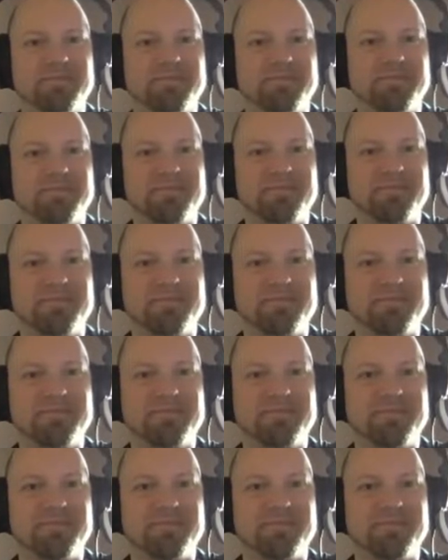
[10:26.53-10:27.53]

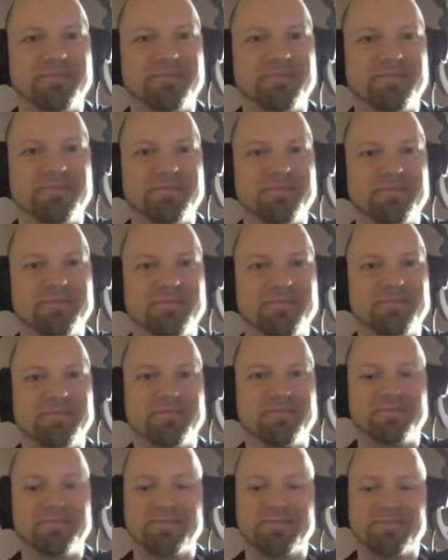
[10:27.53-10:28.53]

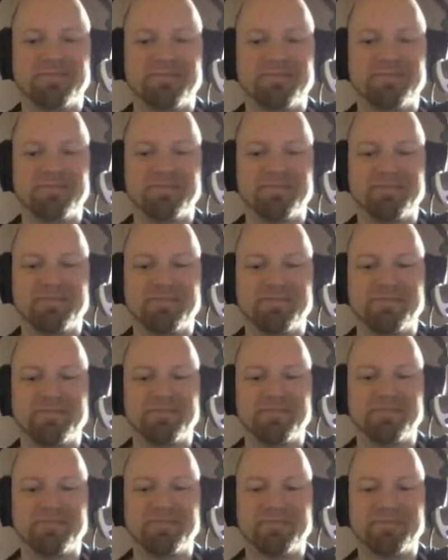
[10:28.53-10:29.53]

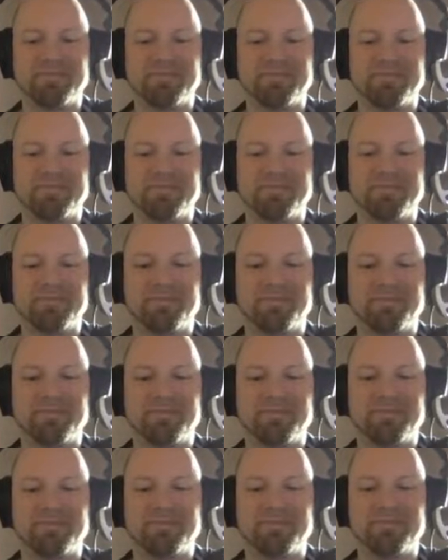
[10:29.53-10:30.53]

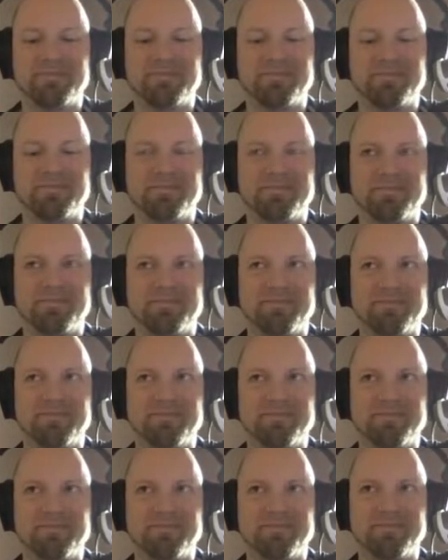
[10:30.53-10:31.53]

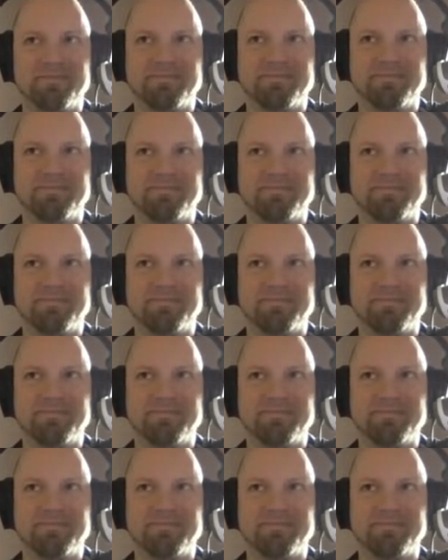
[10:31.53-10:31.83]
The person shown says nothing.